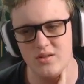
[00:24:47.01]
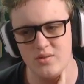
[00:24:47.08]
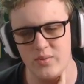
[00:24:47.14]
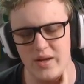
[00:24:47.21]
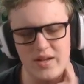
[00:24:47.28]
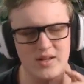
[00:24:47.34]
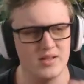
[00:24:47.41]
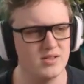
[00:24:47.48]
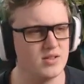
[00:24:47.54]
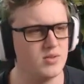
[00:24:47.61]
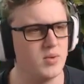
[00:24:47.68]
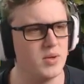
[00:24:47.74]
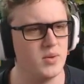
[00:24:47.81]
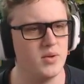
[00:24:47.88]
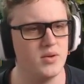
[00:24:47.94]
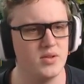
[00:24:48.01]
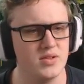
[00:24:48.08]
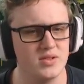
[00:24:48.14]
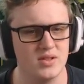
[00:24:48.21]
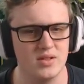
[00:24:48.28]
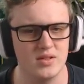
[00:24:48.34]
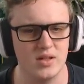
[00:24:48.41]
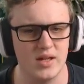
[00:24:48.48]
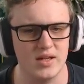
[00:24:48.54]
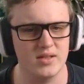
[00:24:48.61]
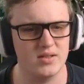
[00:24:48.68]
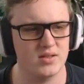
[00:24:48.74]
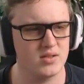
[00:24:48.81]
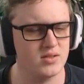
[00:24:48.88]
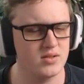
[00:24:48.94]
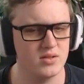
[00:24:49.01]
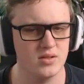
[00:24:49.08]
Wait, is it 21 or is it less?